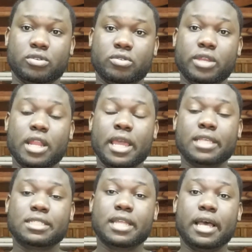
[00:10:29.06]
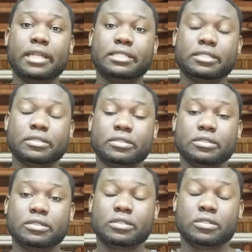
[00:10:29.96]
realize that
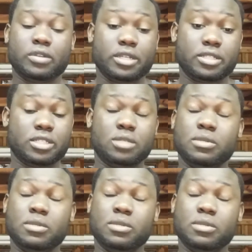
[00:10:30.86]
racism